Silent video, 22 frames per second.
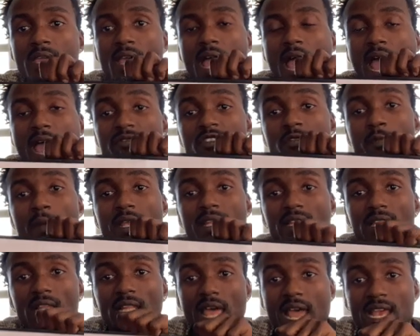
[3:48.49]
I've spent
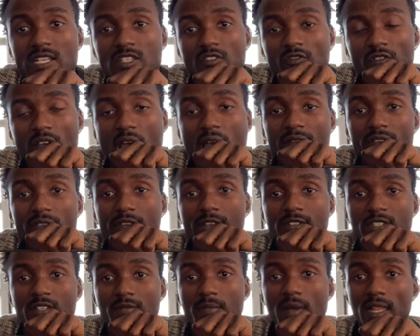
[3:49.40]
the last 5
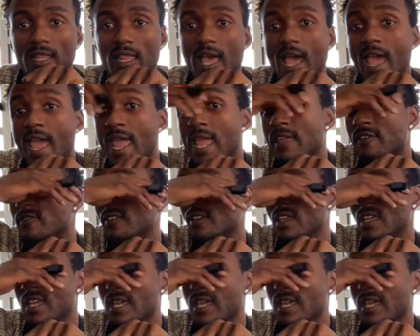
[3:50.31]
years of my life